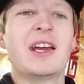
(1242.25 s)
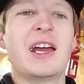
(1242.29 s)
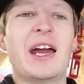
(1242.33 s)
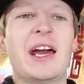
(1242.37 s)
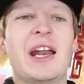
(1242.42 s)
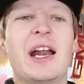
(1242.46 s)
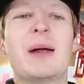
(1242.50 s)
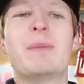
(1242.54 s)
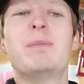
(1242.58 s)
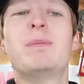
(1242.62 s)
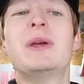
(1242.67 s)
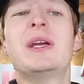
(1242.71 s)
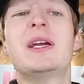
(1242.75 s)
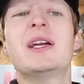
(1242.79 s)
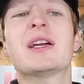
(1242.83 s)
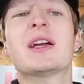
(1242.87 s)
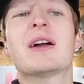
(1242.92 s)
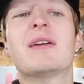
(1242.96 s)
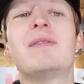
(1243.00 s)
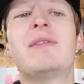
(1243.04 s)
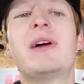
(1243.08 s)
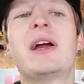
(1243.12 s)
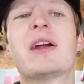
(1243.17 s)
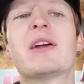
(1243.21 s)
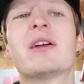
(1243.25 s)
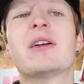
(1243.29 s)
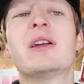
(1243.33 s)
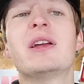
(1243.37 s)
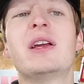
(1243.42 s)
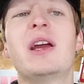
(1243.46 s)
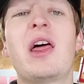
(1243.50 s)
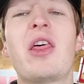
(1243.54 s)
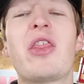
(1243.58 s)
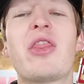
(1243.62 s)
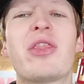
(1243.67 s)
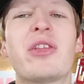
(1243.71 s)
And I'm being
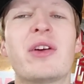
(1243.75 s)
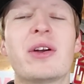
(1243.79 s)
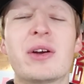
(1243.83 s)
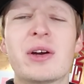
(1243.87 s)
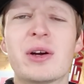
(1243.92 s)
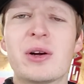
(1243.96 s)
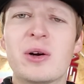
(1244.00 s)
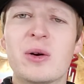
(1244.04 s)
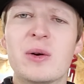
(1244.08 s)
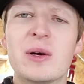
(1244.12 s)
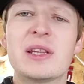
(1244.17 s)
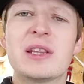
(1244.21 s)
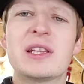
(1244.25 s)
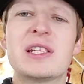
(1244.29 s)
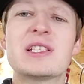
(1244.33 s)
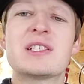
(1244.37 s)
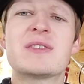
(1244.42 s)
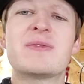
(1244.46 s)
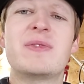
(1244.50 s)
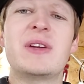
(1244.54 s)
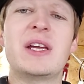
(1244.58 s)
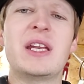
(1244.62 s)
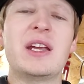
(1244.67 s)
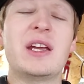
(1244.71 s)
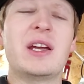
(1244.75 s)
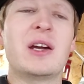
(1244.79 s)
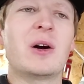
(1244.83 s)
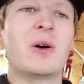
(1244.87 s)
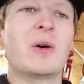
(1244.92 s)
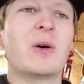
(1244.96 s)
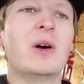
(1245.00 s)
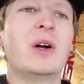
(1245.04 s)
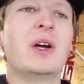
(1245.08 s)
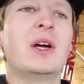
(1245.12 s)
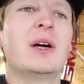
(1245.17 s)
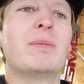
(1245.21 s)
very thorough in this
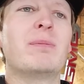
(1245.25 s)
video,